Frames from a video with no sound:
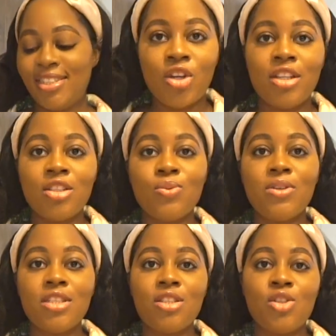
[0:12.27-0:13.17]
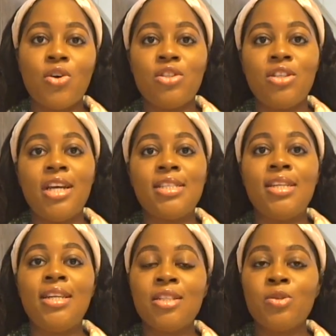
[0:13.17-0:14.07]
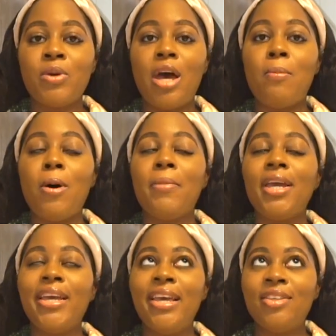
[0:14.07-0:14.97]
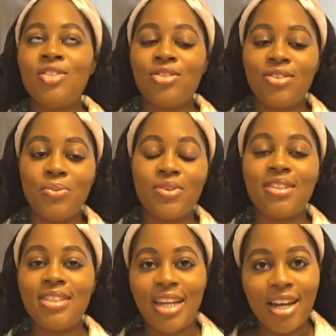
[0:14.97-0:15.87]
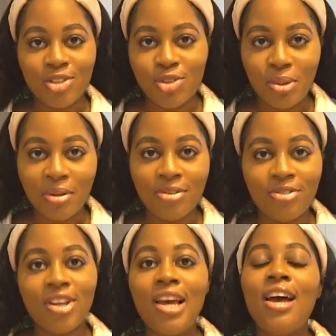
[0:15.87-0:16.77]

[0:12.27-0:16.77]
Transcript: I just wanted to talk to you guys a little bit about my history with dandruff.